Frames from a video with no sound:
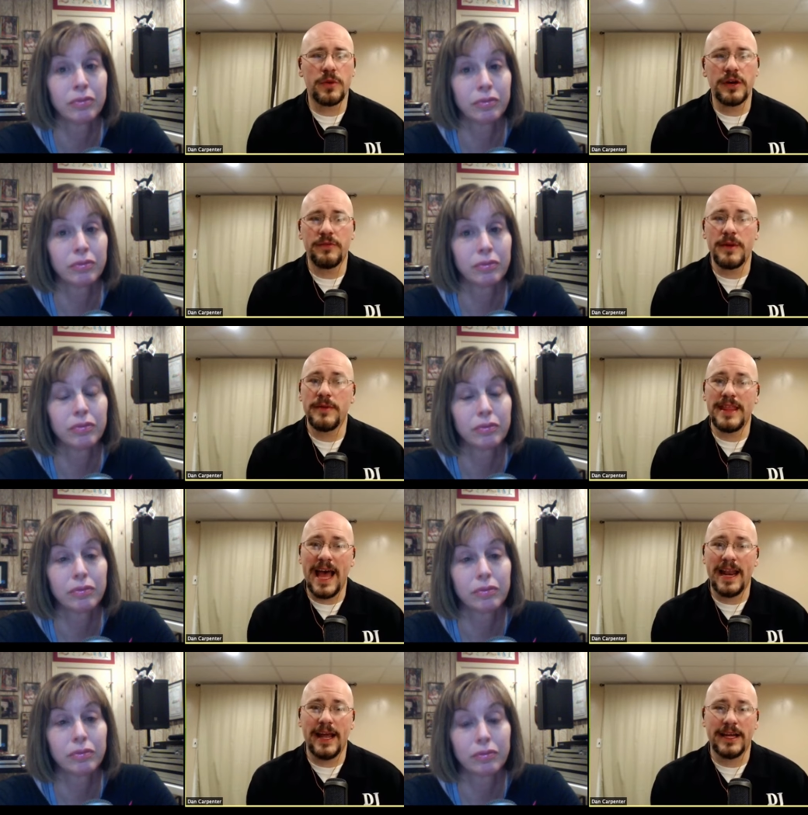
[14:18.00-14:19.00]
Speaker 1: wonder if maybe
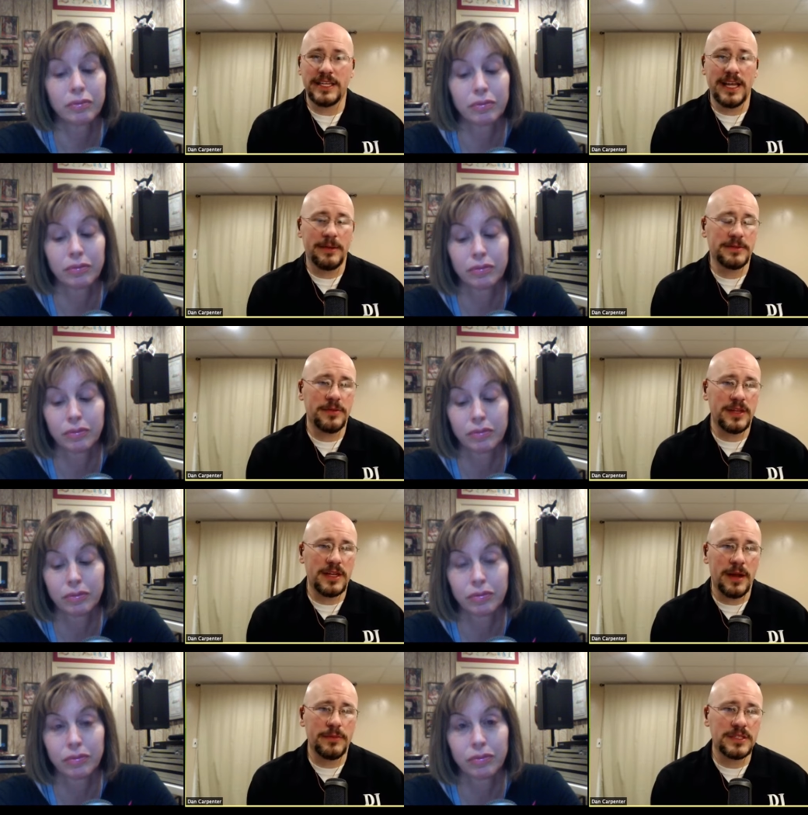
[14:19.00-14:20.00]
that actually kept some of the
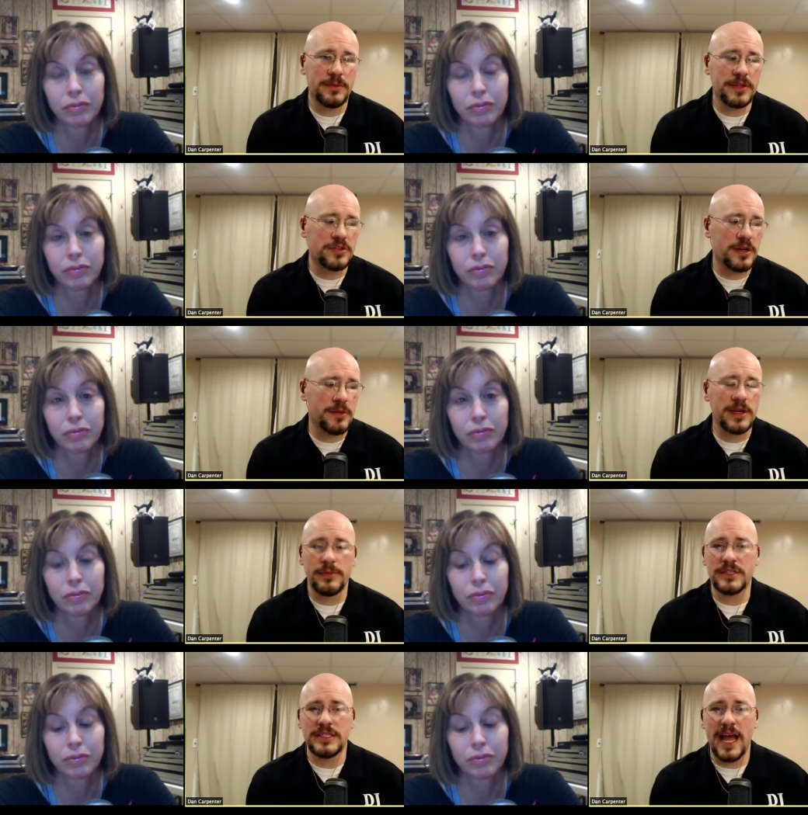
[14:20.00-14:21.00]
numbers, some of the streaming
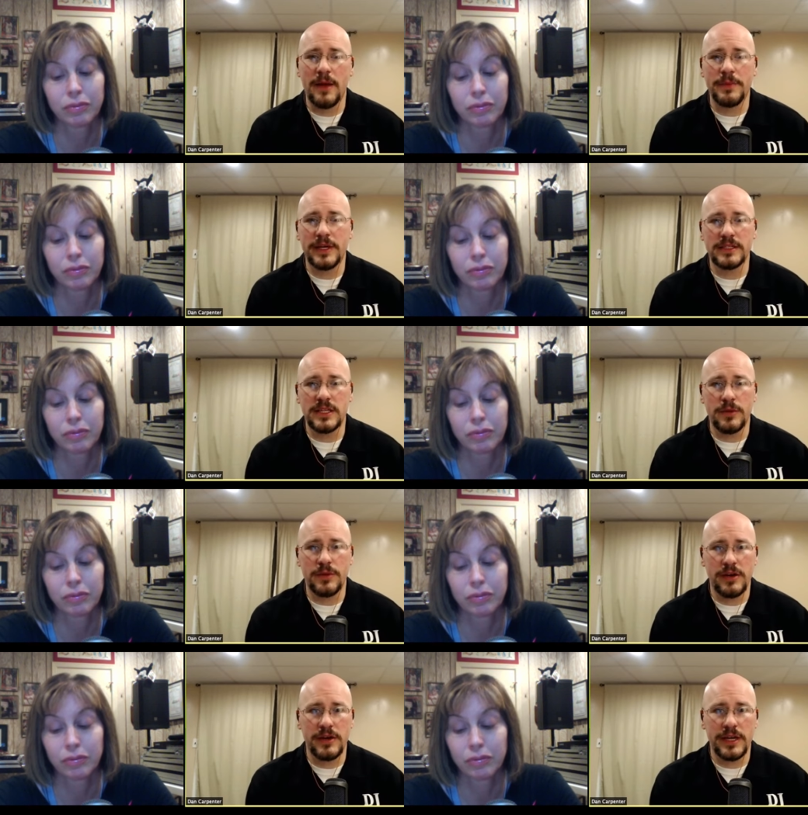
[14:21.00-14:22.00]
numbers down because they were
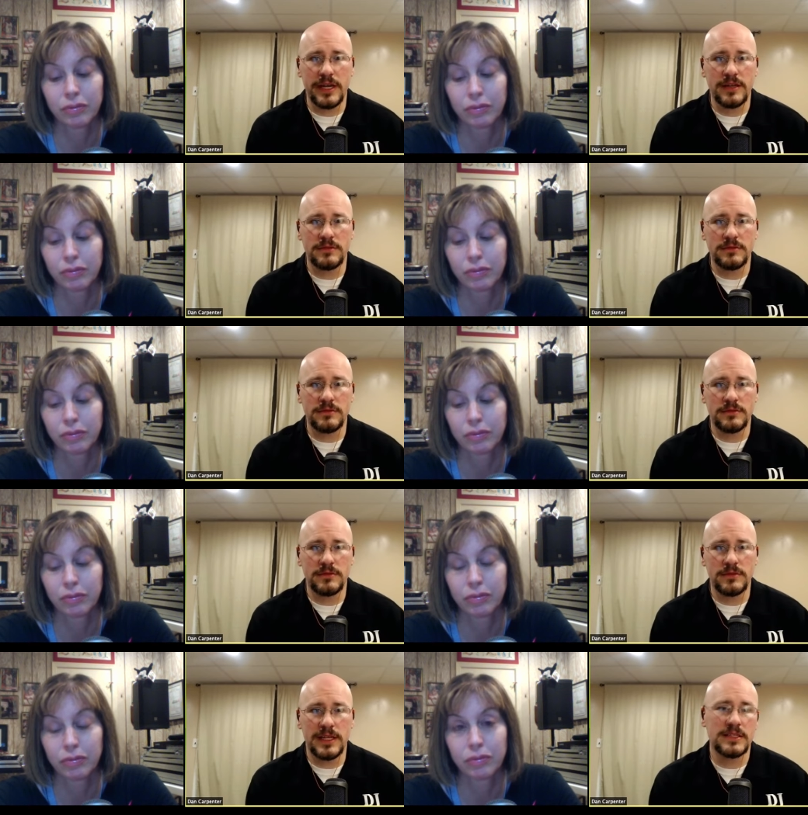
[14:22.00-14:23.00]
hearing it
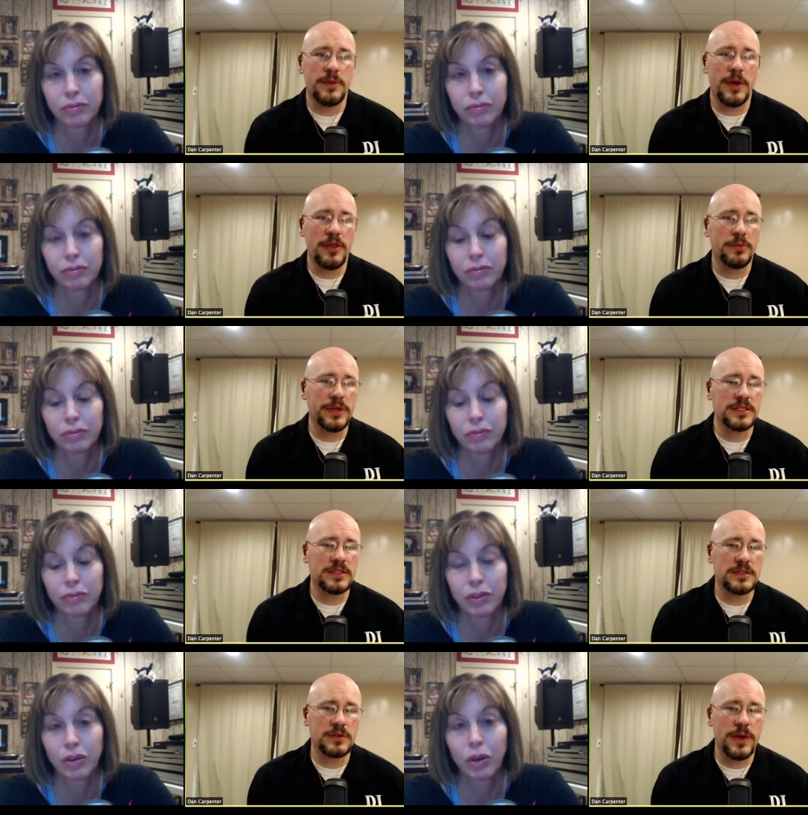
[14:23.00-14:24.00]
in some other
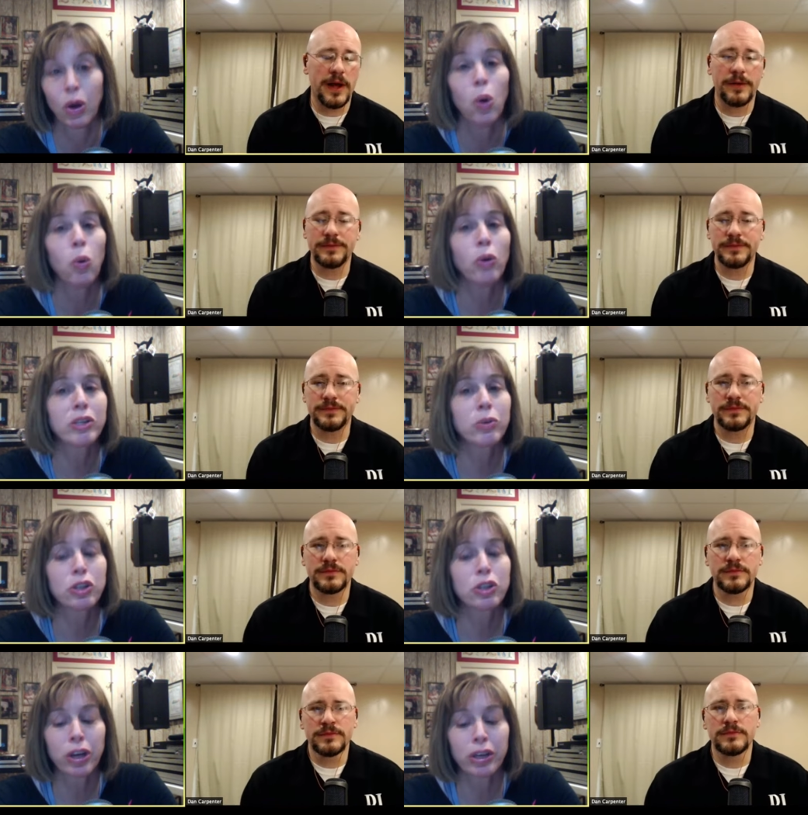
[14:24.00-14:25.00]
places as
Speaker 2: well. Well, this was
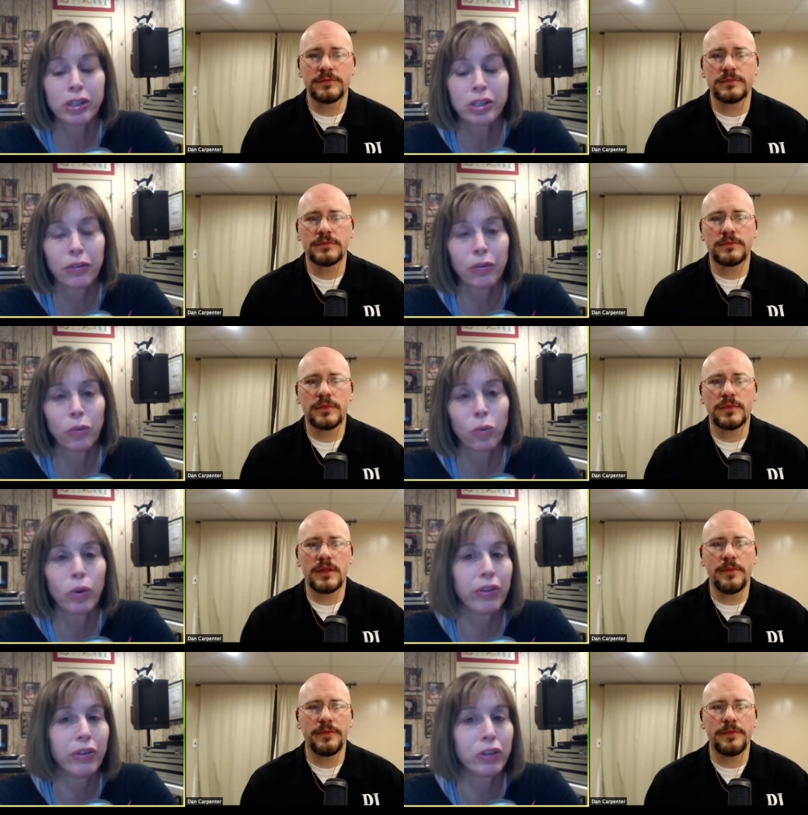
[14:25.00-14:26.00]
just within
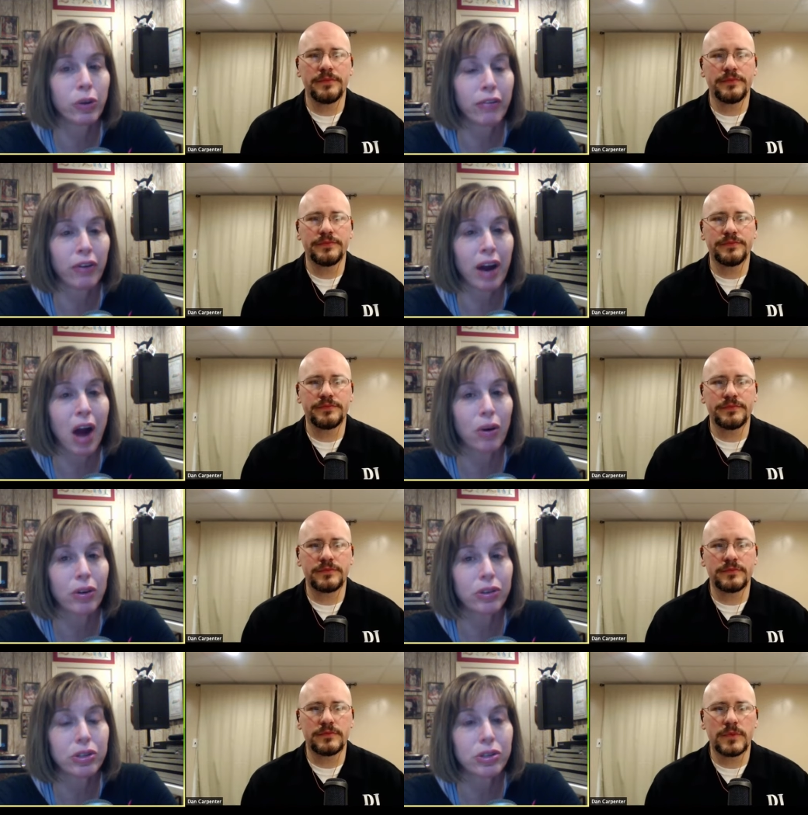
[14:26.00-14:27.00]
the twenty-four
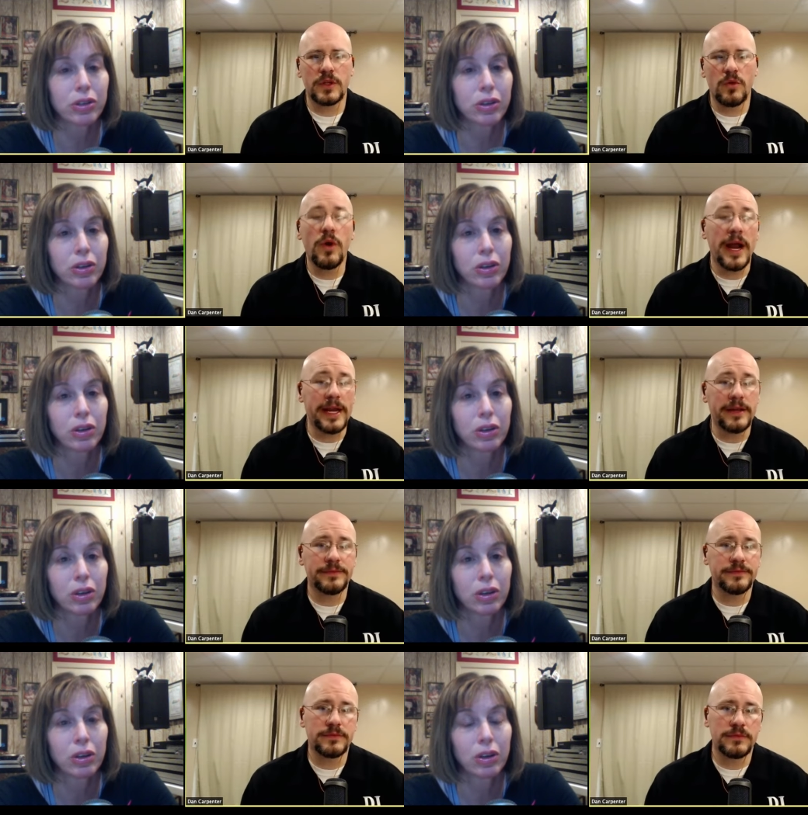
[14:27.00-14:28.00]
hours,
Speaker 1: right?
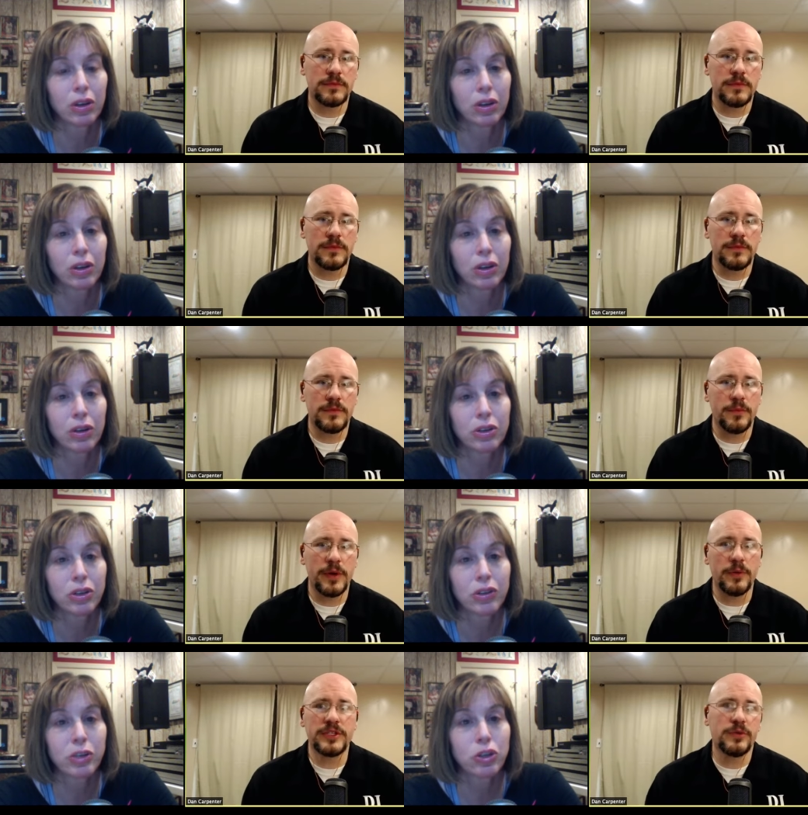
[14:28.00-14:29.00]
So this
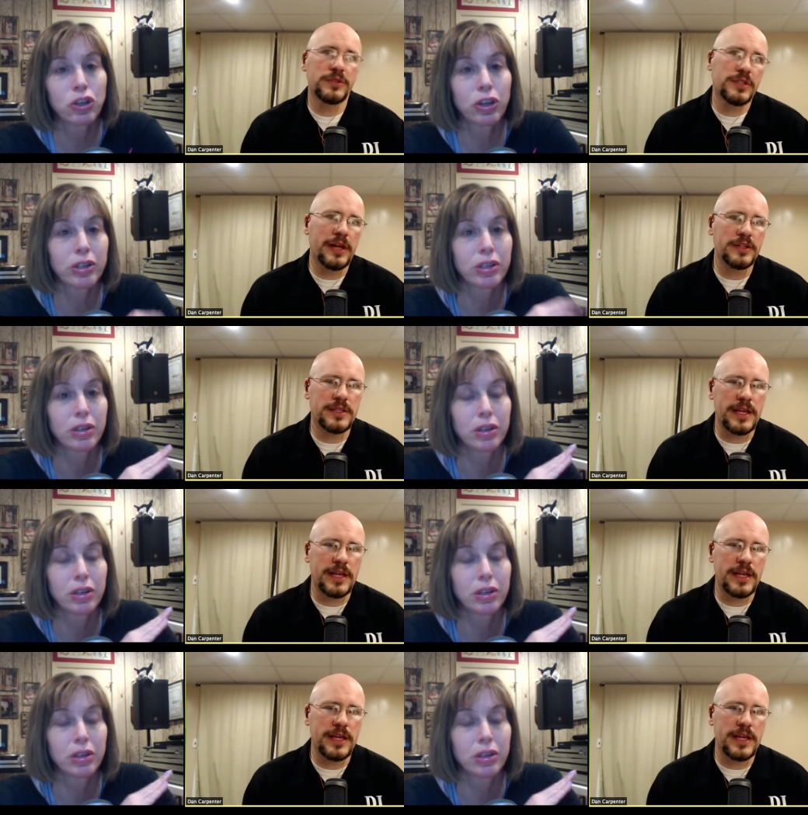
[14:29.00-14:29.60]
what, was just so that was the